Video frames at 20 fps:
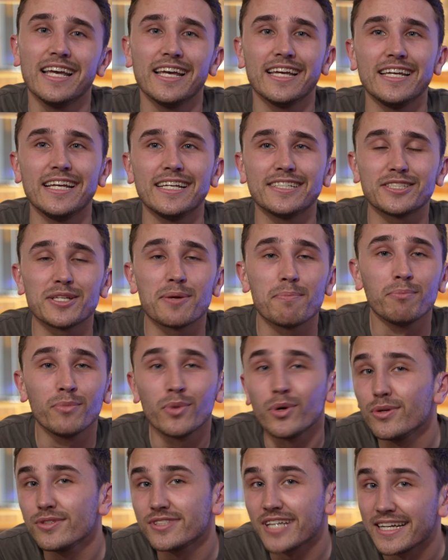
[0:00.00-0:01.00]
He is a
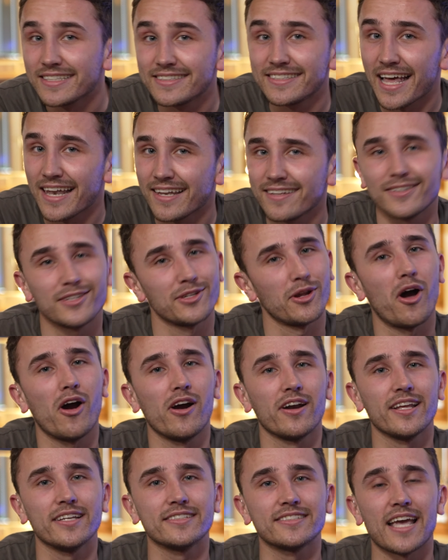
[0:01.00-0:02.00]
multi-talented
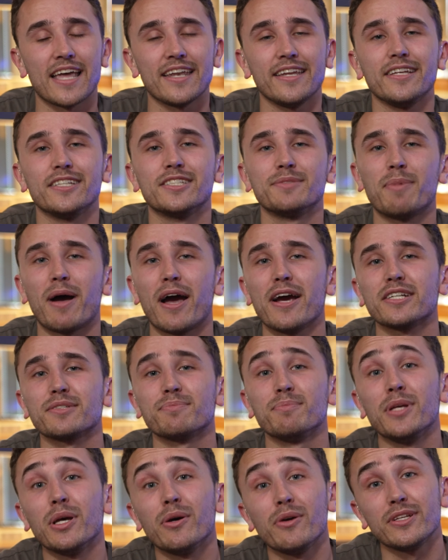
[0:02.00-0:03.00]
artist and he inspires
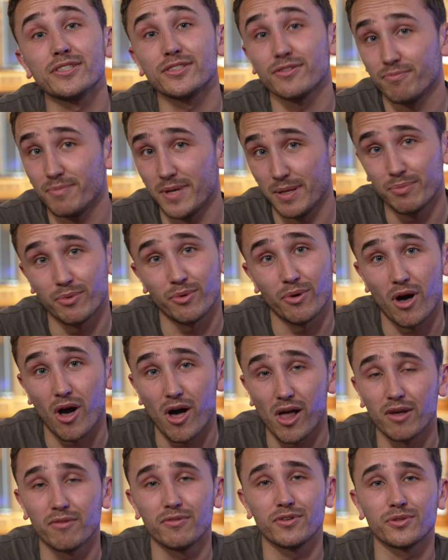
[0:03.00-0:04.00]
millions of people
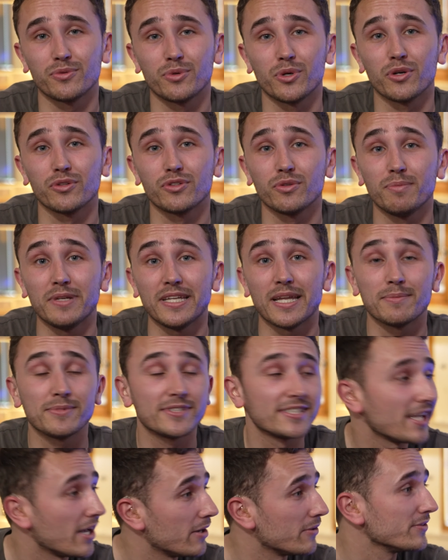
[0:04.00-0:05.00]
all over the world to be
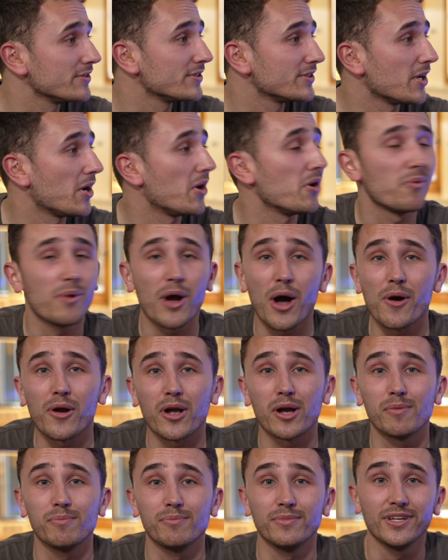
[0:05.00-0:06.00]
themselves. So
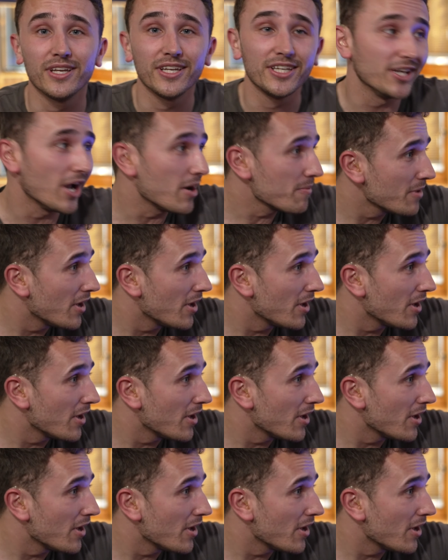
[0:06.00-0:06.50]
welcome, Young.